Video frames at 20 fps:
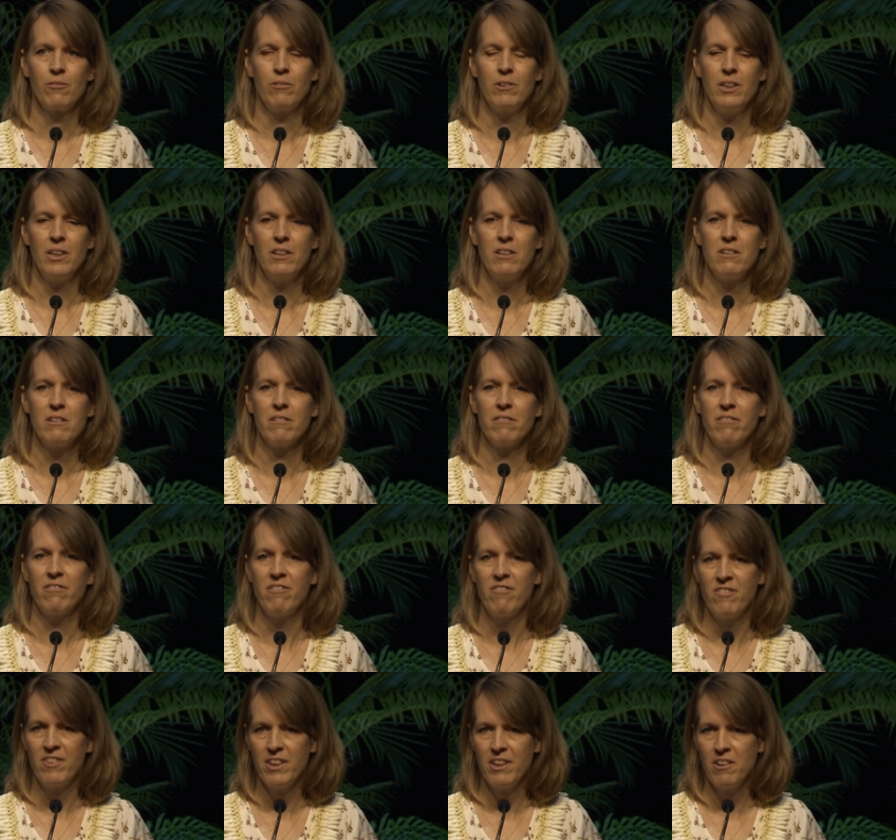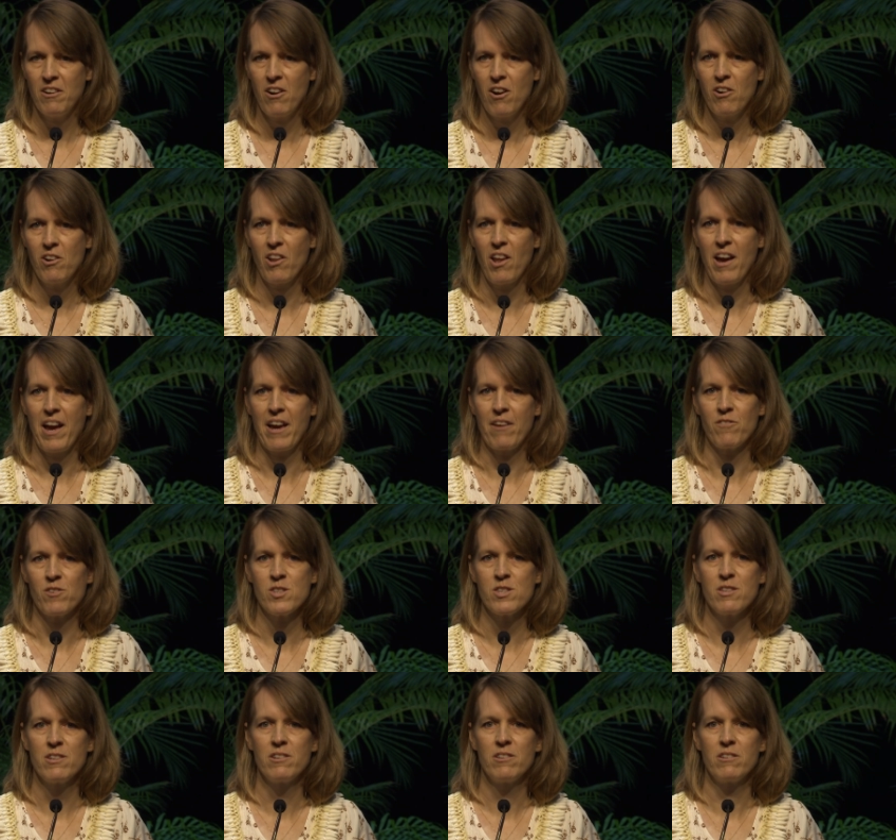We need to fit our
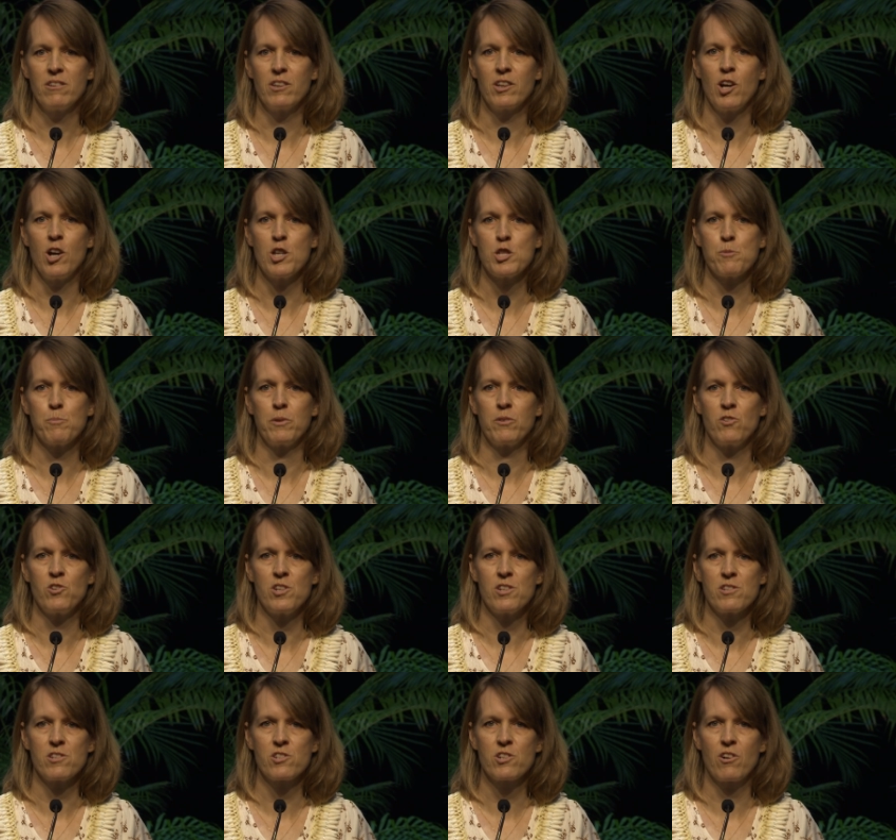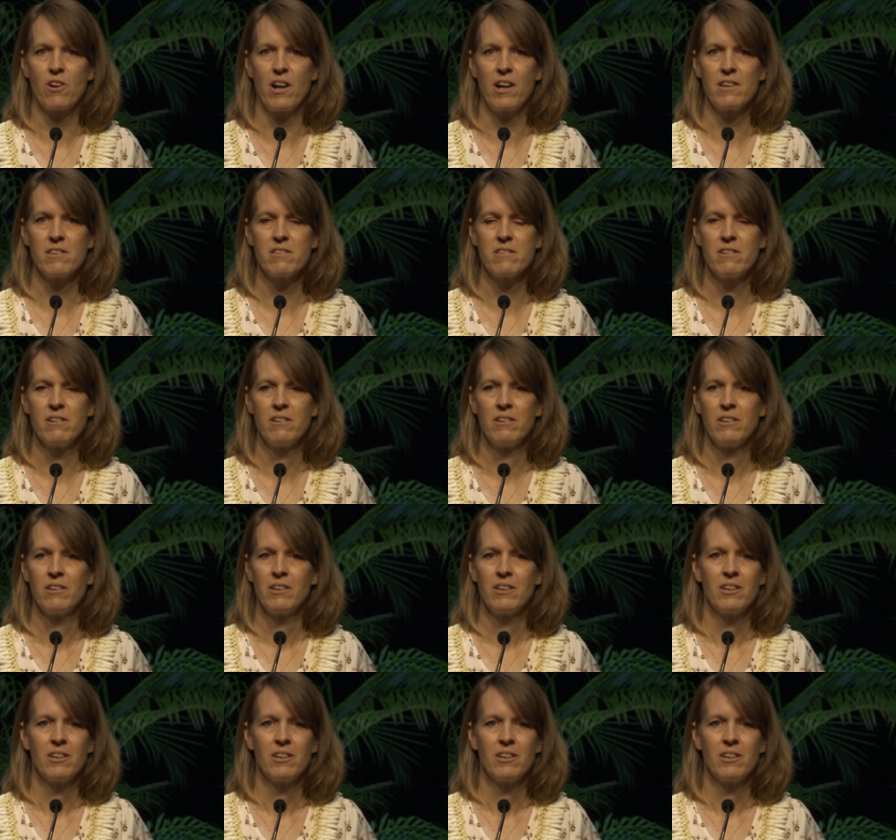lives to the gospel of Jesus Christ,